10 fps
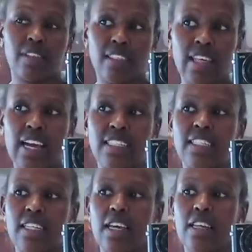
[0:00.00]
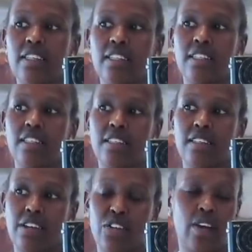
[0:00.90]
That and
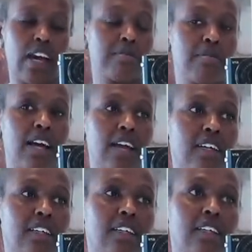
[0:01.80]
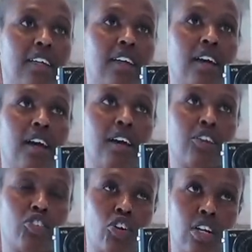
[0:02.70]
a new handbag,
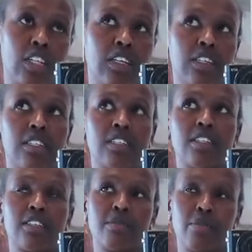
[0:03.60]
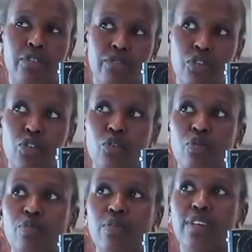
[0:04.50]
chocolate,
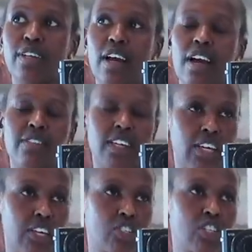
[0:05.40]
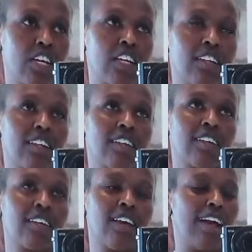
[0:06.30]
perfume, a vacation,
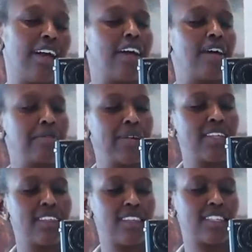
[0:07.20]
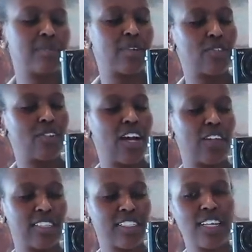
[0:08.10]
many things. But for
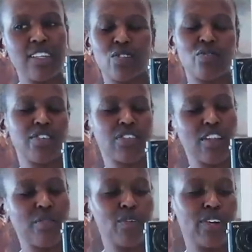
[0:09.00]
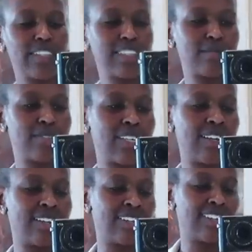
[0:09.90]
now, the sun is free, so let me go get some
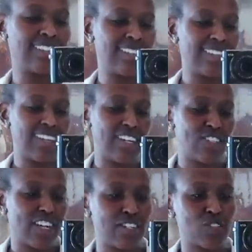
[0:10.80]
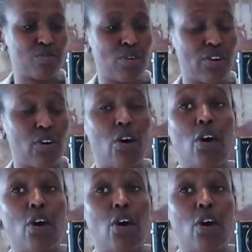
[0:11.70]
sun. Catch you guys tomorrow.